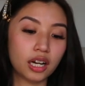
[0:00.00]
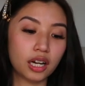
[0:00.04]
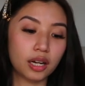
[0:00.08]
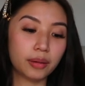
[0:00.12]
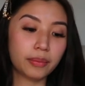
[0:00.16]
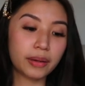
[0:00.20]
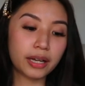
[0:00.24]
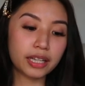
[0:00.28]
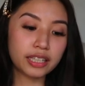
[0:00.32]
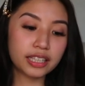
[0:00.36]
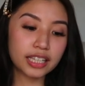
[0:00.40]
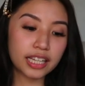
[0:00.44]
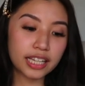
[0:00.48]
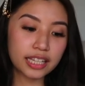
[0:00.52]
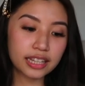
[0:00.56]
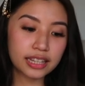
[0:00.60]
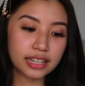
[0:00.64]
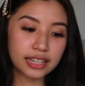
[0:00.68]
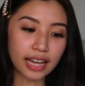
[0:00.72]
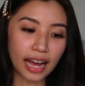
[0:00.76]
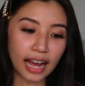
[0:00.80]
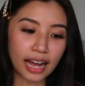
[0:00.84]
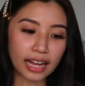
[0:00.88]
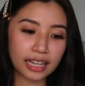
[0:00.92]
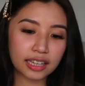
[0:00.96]
I
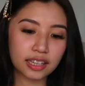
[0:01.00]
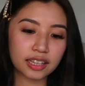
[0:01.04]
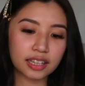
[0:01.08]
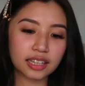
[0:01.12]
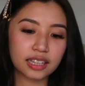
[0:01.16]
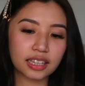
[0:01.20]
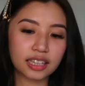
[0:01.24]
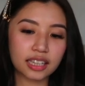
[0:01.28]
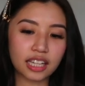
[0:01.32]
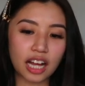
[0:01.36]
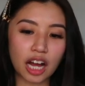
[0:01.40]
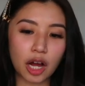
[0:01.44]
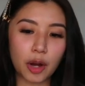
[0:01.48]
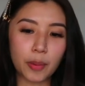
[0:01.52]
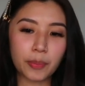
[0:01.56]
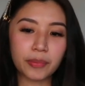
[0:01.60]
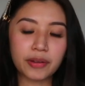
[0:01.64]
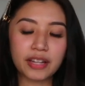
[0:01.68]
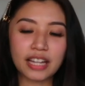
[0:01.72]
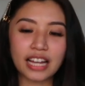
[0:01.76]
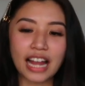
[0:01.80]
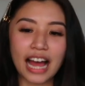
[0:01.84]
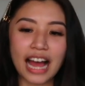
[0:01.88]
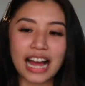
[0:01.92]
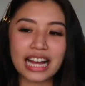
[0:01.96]
did that
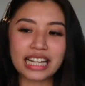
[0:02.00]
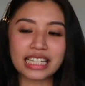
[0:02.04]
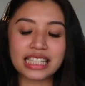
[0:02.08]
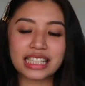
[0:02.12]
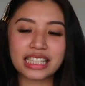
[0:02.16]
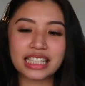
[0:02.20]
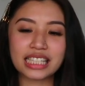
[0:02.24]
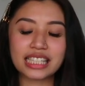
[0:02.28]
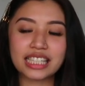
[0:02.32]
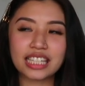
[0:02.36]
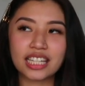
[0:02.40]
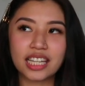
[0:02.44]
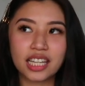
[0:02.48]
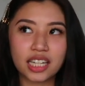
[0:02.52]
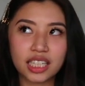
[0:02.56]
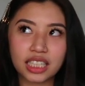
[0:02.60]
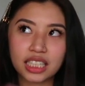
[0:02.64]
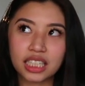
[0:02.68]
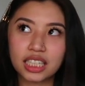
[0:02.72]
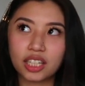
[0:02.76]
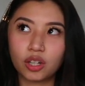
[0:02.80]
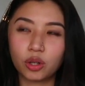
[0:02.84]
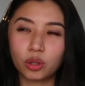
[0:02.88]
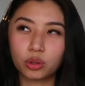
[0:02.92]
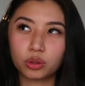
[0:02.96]
last
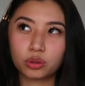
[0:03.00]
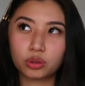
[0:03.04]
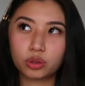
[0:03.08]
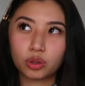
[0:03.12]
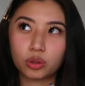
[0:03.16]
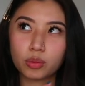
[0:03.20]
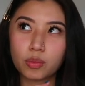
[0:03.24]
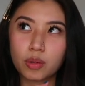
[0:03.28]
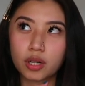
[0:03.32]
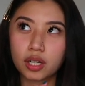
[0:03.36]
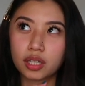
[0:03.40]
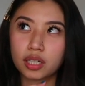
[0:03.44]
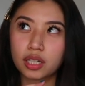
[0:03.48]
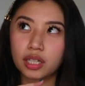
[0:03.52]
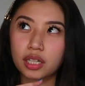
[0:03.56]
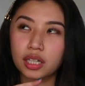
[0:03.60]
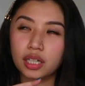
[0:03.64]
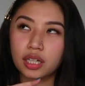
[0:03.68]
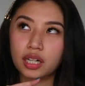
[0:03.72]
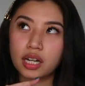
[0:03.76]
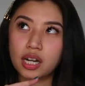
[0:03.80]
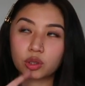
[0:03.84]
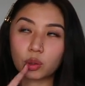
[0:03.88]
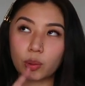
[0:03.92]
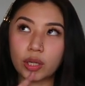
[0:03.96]
year,
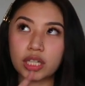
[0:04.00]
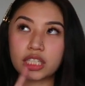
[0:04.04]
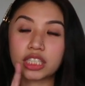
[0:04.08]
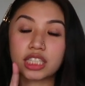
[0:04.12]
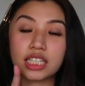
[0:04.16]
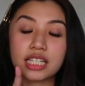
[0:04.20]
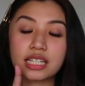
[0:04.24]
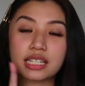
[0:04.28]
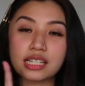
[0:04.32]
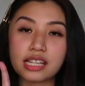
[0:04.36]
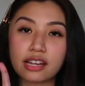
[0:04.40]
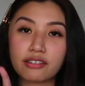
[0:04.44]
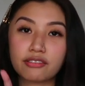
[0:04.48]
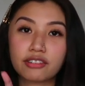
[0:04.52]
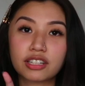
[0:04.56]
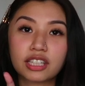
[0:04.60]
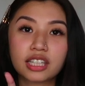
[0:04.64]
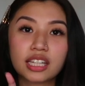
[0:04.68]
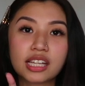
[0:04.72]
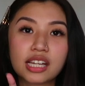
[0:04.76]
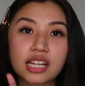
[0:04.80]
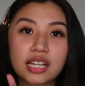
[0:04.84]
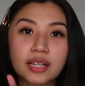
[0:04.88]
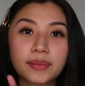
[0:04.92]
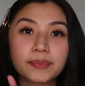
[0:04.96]
October
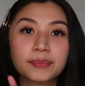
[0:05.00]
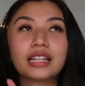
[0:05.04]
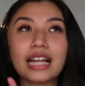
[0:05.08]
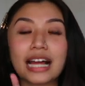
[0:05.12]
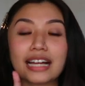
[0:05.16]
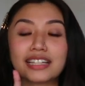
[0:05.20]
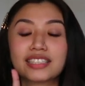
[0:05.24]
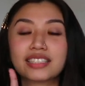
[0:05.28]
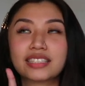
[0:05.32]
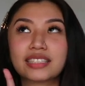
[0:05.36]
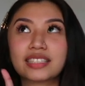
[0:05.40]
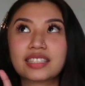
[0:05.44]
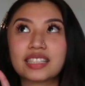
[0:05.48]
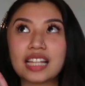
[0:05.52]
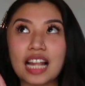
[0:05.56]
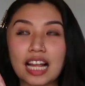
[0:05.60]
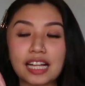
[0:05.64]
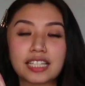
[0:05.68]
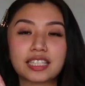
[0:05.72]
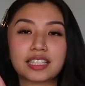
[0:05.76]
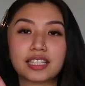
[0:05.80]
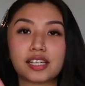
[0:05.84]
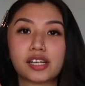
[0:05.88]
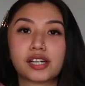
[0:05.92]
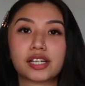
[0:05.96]
2017.
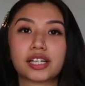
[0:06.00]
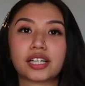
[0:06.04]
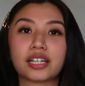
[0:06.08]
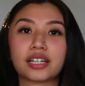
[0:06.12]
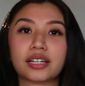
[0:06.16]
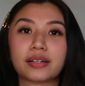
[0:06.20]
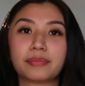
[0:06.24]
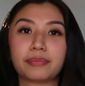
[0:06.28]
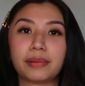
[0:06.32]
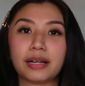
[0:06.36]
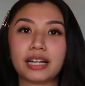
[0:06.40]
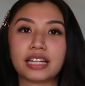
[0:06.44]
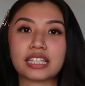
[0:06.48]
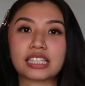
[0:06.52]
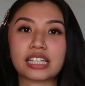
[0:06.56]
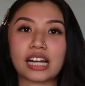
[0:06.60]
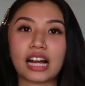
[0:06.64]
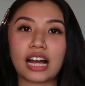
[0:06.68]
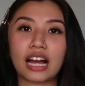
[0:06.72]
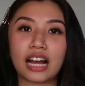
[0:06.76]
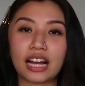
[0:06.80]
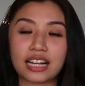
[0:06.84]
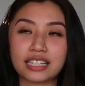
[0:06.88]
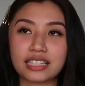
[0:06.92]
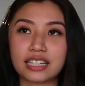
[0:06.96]
Last year pala
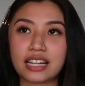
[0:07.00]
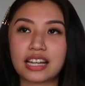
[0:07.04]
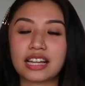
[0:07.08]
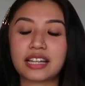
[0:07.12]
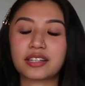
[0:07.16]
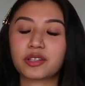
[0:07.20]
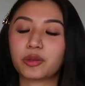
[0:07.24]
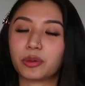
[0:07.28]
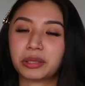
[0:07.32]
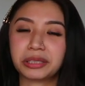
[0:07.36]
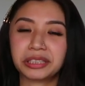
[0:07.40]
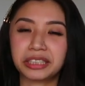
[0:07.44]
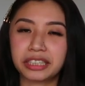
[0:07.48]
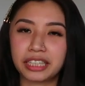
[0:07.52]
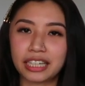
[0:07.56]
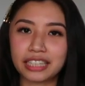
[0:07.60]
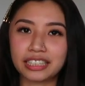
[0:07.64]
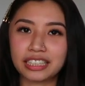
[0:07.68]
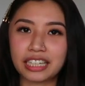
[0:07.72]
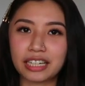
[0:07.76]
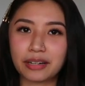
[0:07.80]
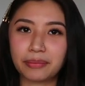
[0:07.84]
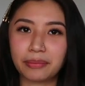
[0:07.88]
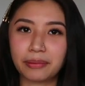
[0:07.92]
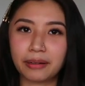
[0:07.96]
siya. Kasi
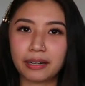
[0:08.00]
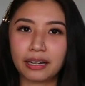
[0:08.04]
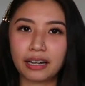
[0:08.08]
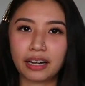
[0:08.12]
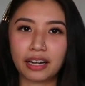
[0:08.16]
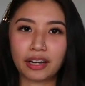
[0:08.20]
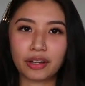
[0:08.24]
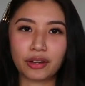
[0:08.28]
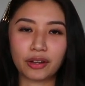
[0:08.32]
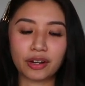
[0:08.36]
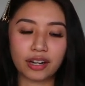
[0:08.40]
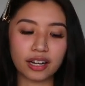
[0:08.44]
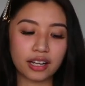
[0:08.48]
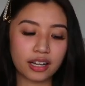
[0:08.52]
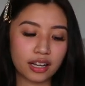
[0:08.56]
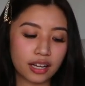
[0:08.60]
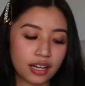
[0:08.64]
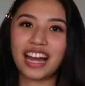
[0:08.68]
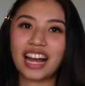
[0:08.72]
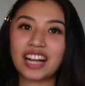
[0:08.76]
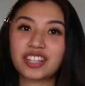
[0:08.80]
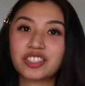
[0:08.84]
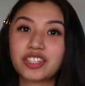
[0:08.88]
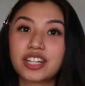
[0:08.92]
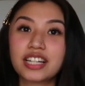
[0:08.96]
2019 na pala ngayon.
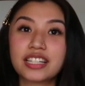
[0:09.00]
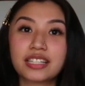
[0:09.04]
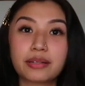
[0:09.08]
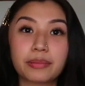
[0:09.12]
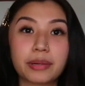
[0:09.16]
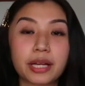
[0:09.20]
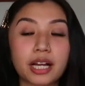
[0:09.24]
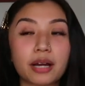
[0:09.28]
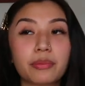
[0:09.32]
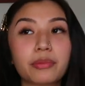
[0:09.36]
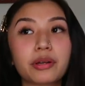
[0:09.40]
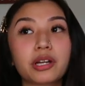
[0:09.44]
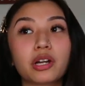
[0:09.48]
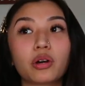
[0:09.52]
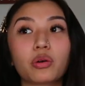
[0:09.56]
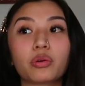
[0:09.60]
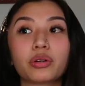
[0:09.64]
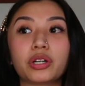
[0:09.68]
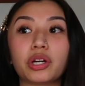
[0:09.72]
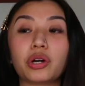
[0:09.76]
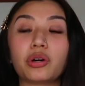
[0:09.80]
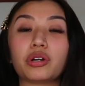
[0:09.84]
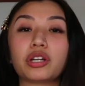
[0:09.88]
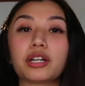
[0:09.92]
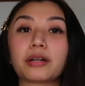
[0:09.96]
Actually, sabay kami ng
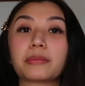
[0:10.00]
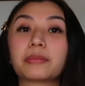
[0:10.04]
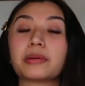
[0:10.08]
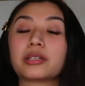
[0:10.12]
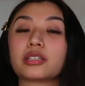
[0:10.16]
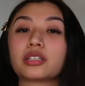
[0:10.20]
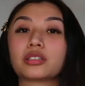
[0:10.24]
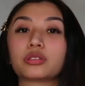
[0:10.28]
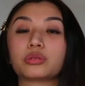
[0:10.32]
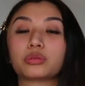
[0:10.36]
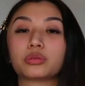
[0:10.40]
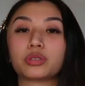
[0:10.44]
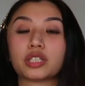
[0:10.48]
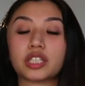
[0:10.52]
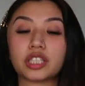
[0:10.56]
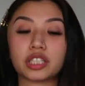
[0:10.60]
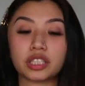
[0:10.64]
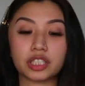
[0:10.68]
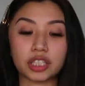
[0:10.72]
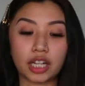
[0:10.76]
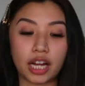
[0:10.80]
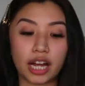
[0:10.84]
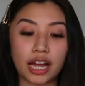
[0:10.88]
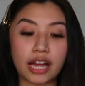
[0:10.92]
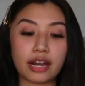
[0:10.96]
kuya ko, nagpatattoo rin
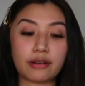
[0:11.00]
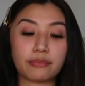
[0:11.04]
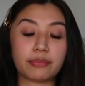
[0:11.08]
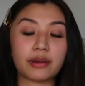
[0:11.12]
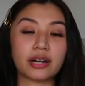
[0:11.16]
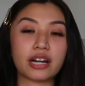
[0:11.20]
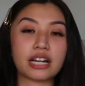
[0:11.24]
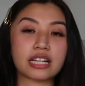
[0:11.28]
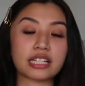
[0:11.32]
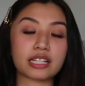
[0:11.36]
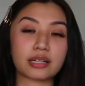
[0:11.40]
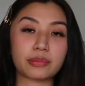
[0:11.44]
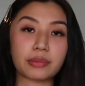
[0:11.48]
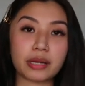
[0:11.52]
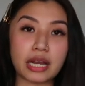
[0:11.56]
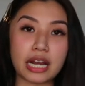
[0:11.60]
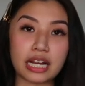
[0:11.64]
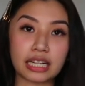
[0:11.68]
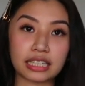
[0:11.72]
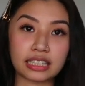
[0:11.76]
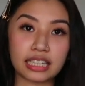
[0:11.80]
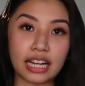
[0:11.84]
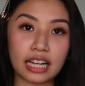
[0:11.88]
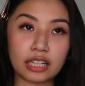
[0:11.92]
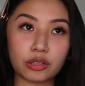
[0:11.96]
siya. And pares kami
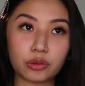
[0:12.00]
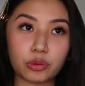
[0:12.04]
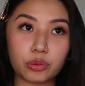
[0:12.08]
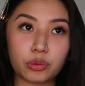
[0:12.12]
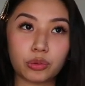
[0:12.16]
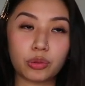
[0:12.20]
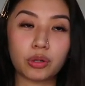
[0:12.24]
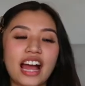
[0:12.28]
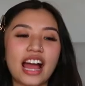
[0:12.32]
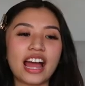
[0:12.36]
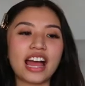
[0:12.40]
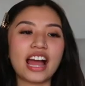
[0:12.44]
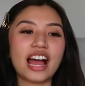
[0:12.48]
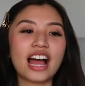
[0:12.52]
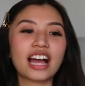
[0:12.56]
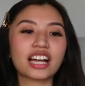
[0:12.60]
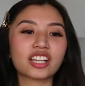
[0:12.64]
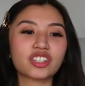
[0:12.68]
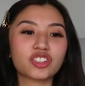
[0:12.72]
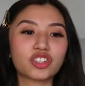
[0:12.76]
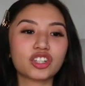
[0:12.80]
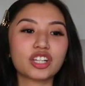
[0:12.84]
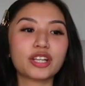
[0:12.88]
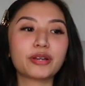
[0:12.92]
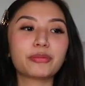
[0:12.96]
ng tattoo.
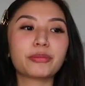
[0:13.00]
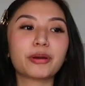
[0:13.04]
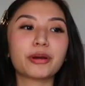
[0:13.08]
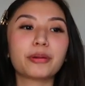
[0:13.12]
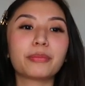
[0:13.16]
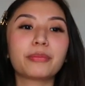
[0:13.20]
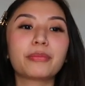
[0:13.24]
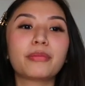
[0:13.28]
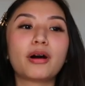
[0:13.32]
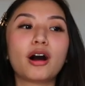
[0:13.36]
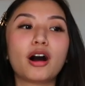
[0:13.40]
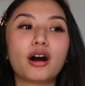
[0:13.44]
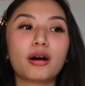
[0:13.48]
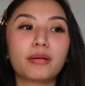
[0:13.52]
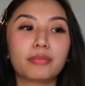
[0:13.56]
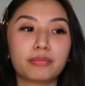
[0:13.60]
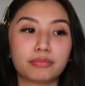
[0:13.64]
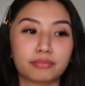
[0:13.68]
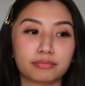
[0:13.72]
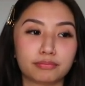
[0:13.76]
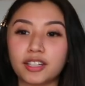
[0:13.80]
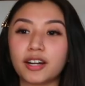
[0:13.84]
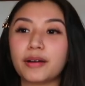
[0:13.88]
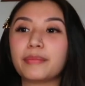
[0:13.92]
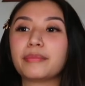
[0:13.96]
Actually, my
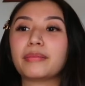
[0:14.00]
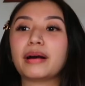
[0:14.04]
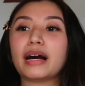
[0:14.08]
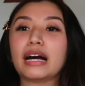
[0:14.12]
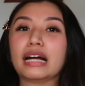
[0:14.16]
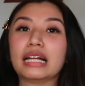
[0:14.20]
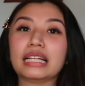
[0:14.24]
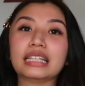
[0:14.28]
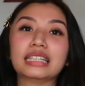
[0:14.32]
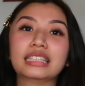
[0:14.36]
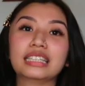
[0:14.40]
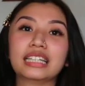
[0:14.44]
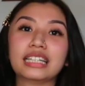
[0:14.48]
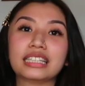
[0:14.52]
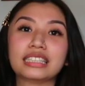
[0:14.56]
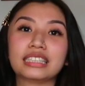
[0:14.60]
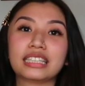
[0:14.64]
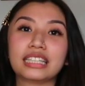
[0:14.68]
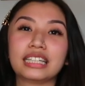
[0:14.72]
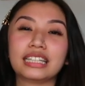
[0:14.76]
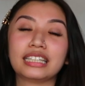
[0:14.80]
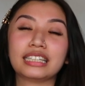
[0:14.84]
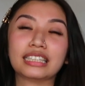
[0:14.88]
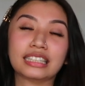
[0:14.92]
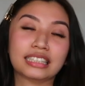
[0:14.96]
mom got mad. As
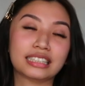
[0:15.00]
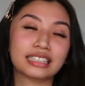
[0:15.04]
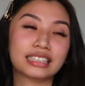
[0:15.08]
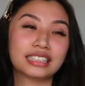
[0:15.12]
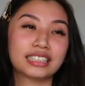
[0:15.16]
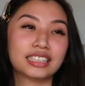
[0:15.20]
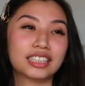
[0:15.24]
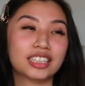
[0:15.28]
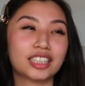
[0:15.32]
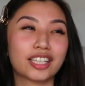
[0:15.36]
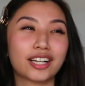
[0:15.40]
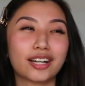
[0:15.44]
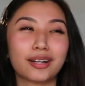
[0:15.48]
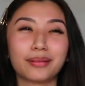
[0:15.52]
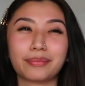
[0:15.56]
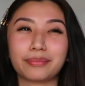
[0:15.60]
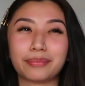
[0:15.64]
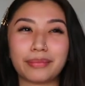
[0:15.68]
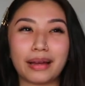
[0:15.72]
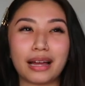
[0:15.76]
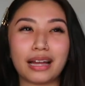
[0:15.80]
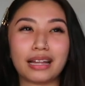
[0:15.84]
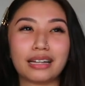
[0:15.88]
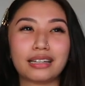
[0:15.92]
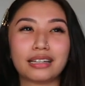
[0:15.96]
in, she
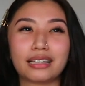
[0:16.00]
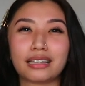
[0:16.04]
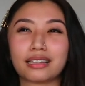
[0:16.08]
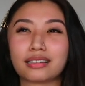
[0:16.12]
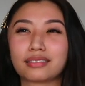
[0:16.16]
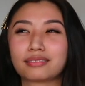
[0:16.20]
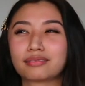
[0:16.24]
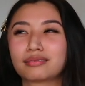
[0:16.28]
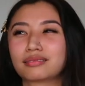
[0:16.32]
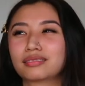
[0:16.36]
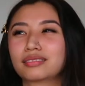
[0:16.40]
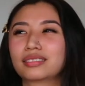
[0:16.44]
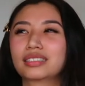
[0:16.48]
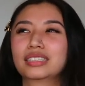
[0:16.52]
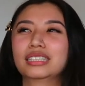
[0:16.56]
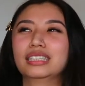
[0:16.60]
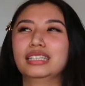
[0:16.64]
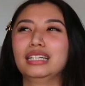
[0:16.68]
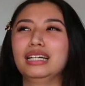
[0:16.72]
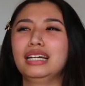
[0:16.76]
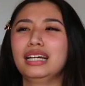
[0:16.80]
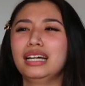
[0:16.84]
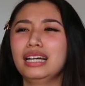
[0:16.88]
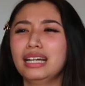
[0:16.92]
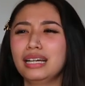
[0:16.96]
got mad. Like,
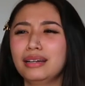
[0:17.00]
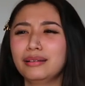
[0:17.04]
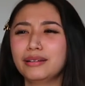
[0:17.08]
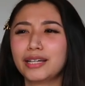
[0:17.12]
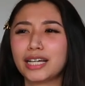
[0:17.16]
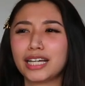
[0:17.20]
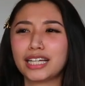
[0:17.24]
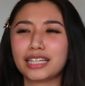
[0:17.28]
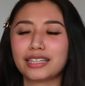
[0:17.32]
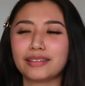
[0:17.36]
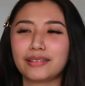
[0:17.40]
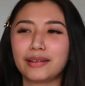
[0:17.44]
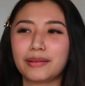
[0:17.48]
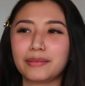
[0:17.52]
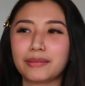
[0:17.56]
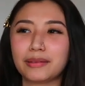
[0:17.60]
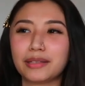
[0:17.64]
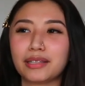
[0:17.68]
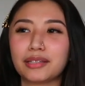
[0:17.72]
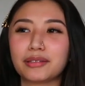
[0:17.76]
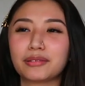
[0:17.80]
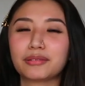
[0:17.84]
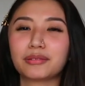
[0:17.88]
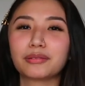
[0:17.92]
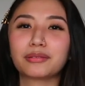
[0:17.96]

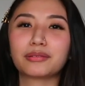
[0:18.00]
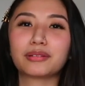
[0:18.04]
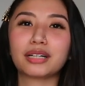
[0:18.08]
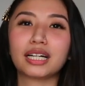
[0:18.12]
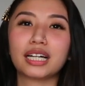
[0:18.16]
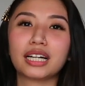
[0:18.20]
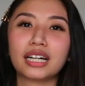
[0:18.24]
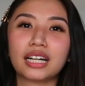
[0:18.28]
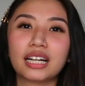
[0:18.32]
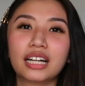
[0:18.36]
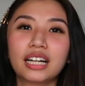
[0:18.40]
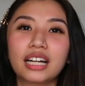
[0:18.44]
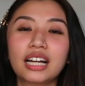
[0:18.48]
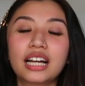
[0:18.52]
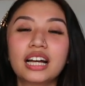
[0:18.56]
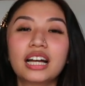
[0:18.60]
matattoo ka.